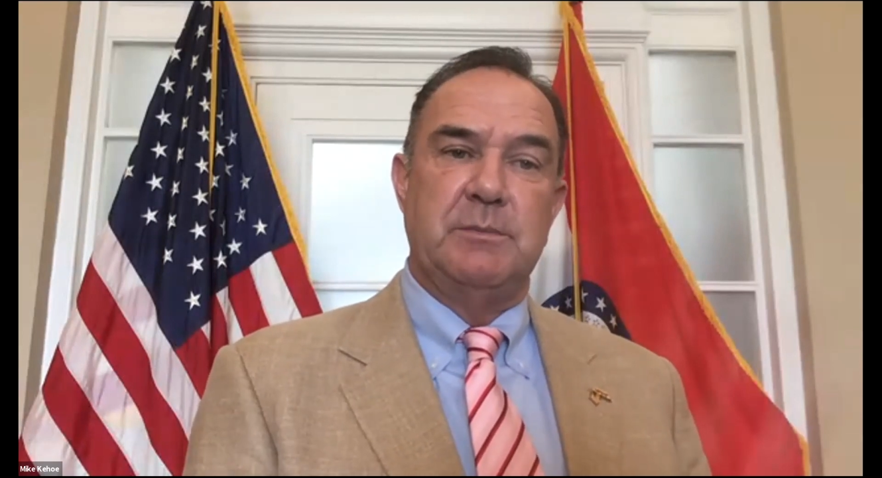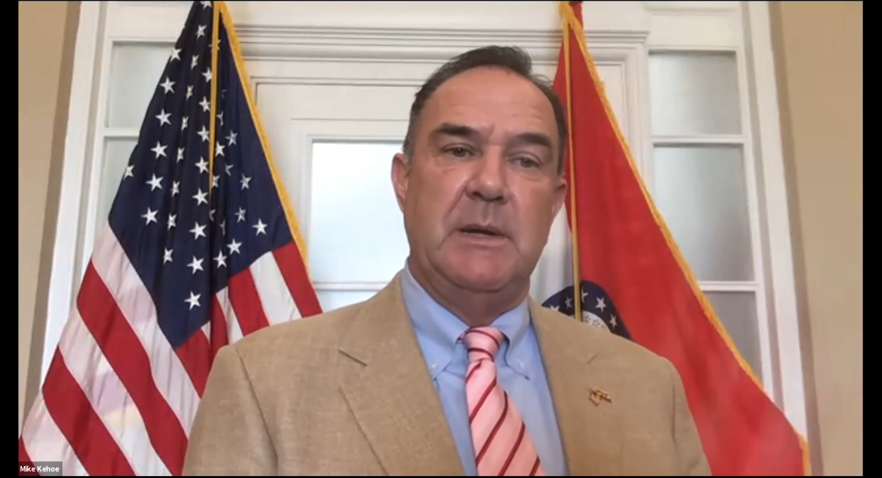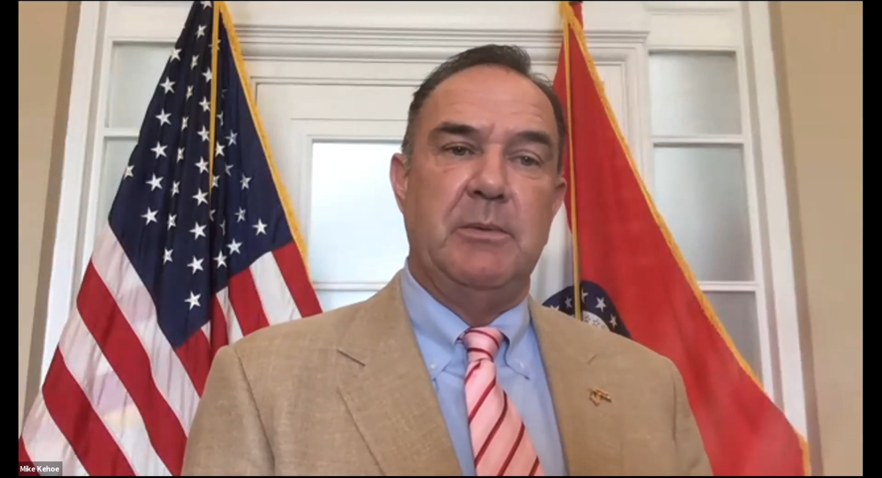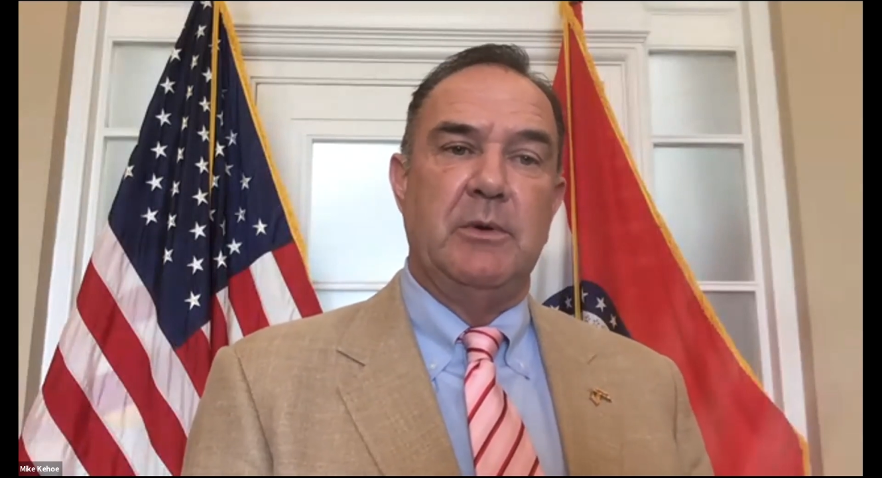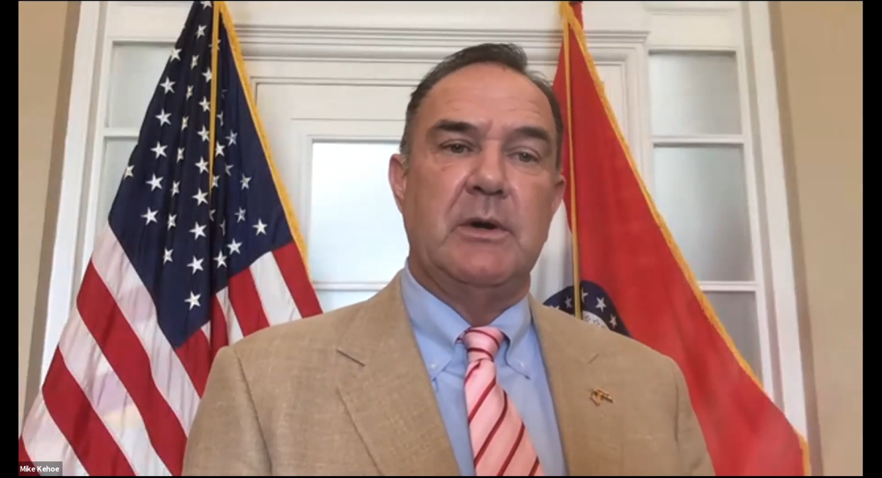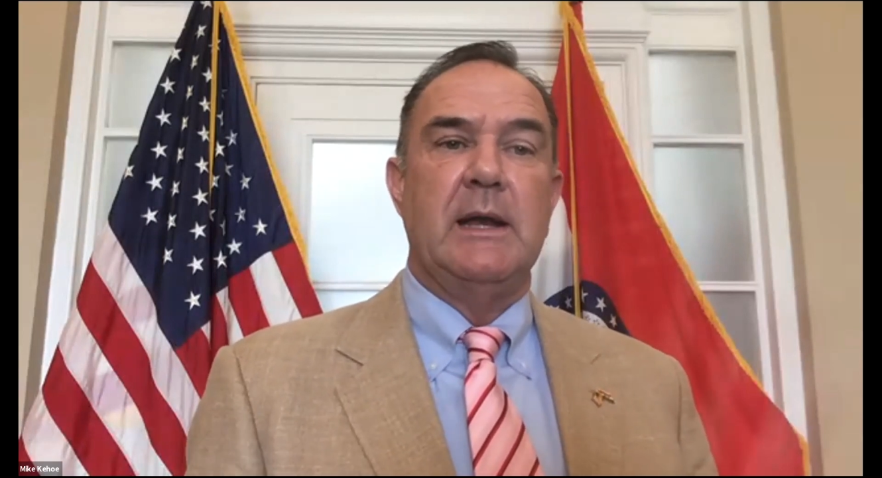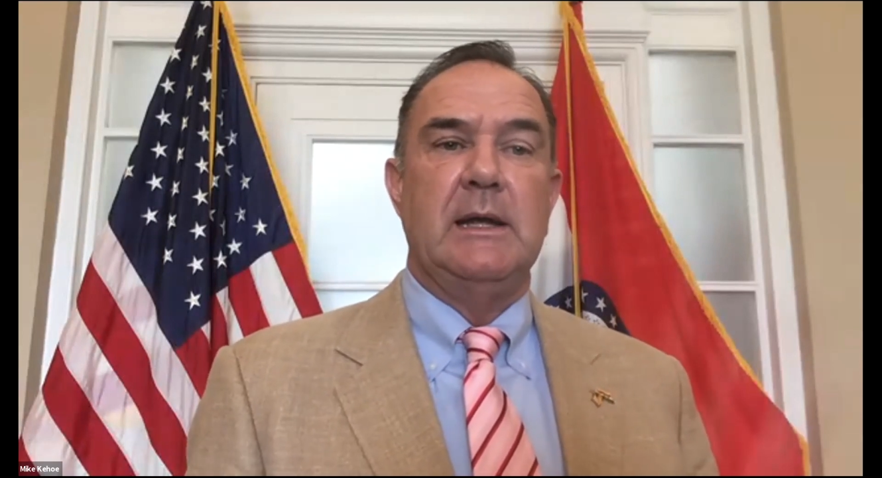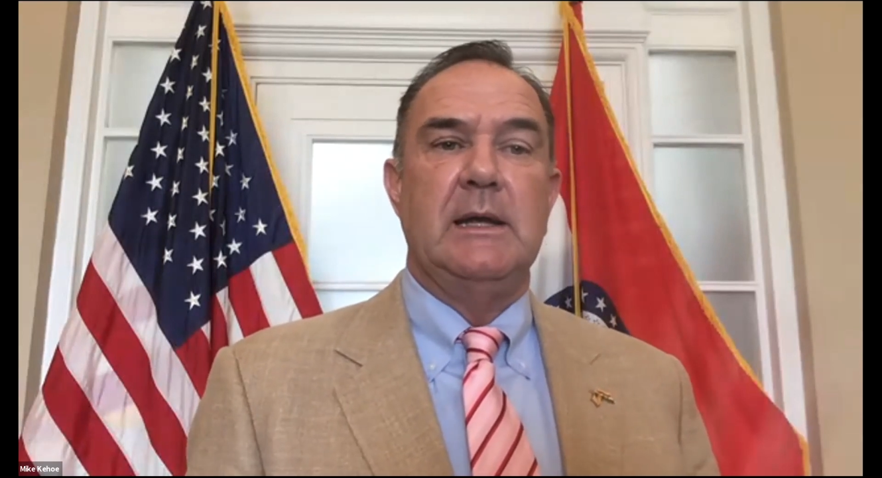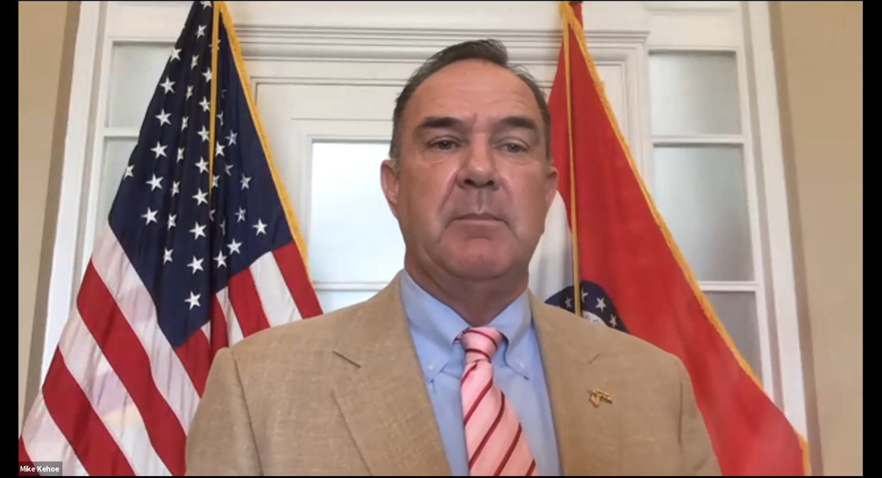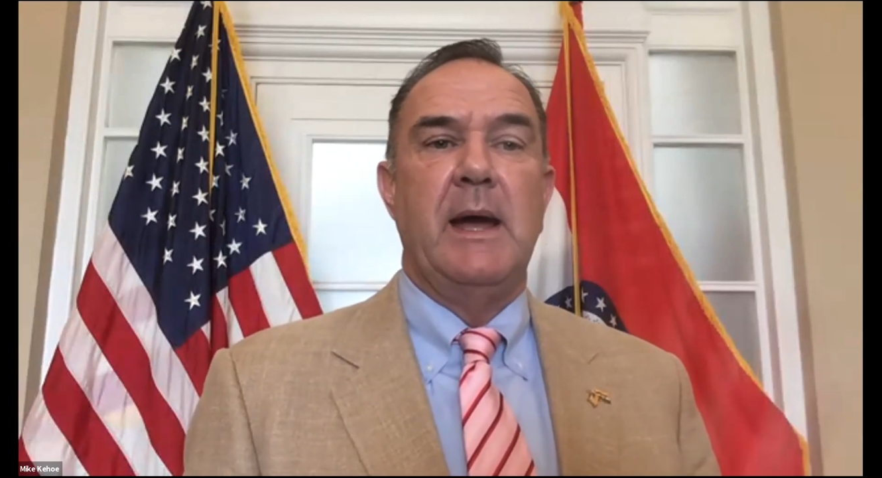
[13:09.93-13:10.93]
people kind of
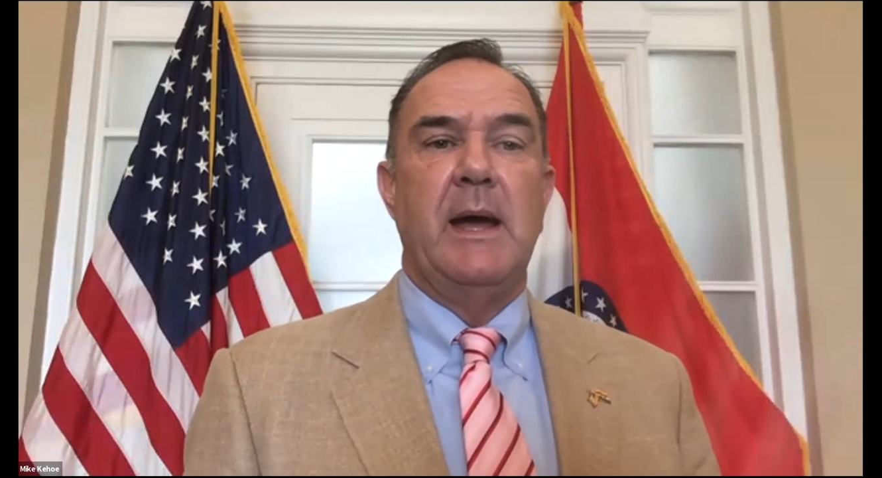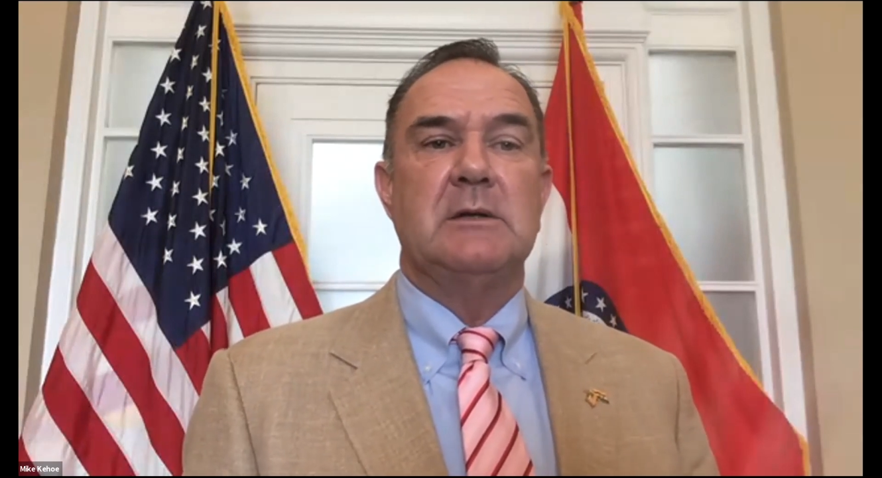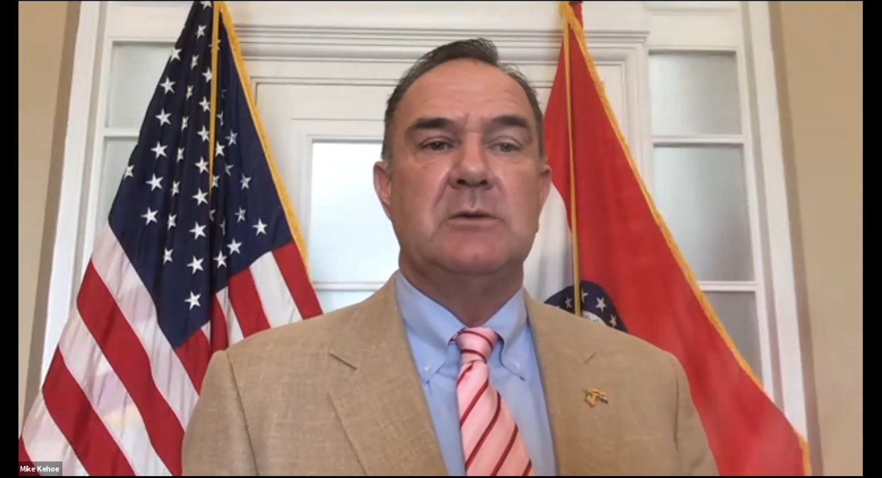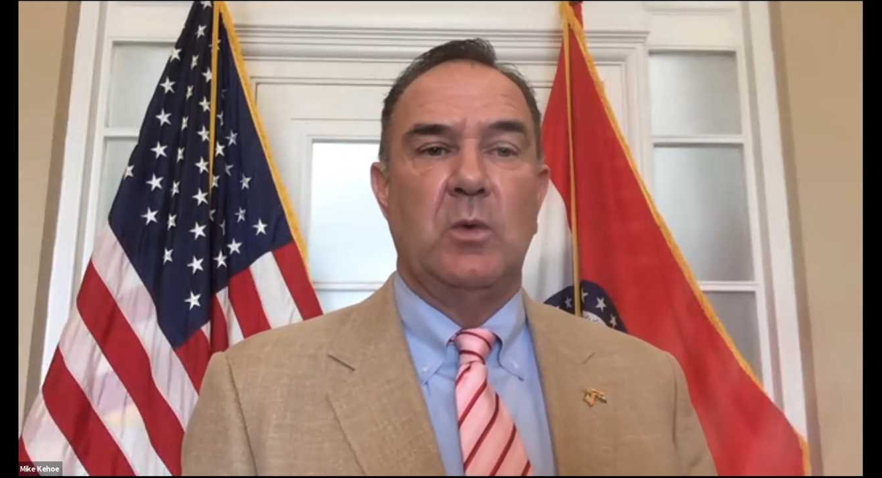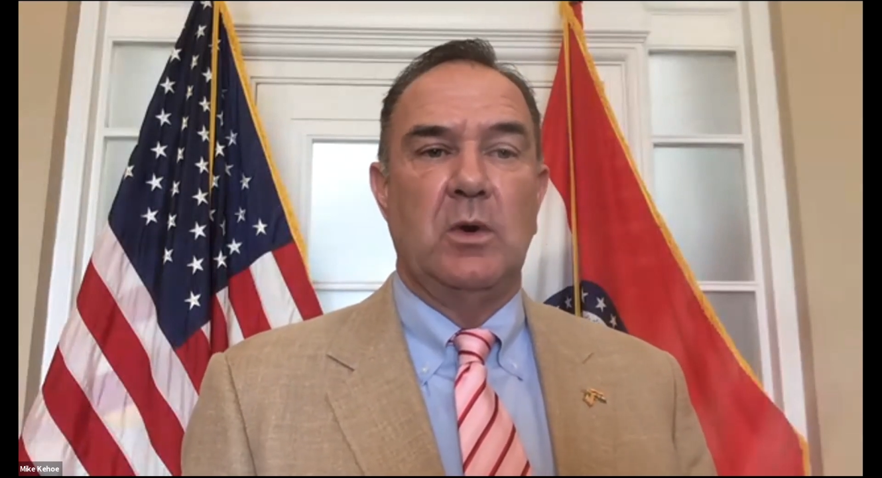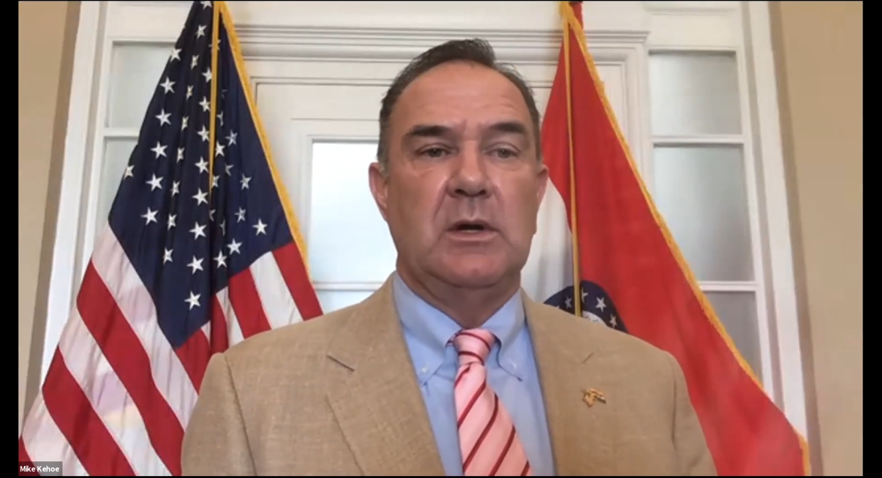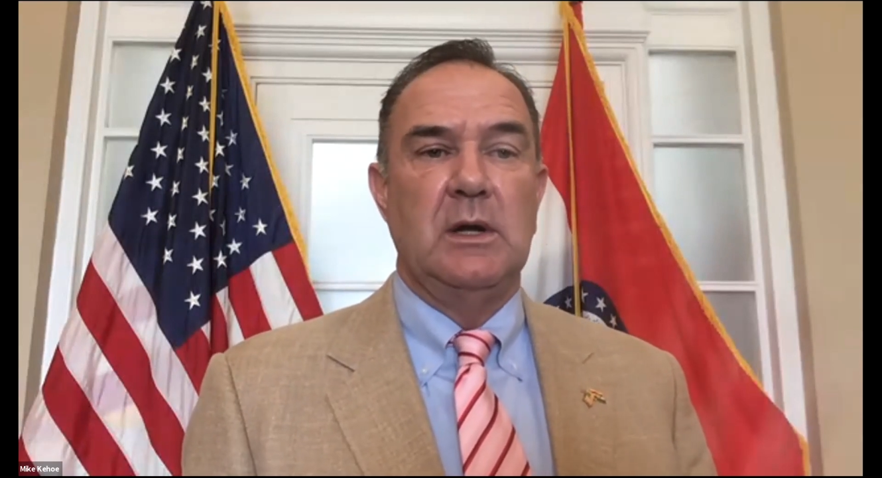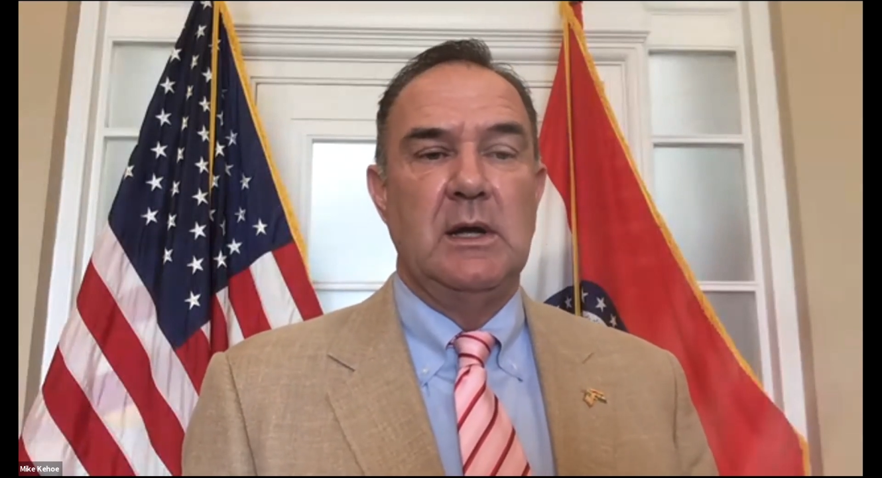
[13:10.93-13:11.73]
get back to work.